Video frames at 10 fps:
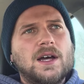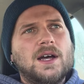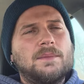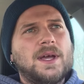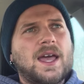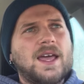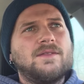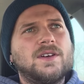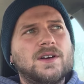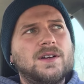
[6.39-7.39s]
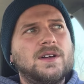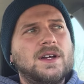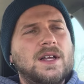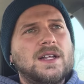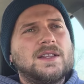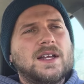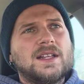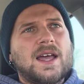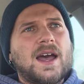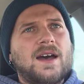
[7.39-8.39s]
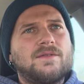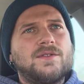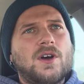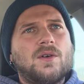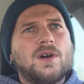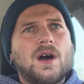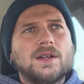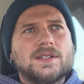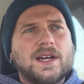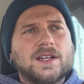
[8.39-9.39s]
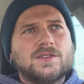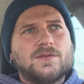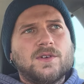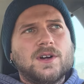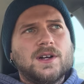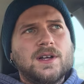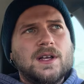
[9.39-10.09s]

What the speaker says: a behavior that they have no context for.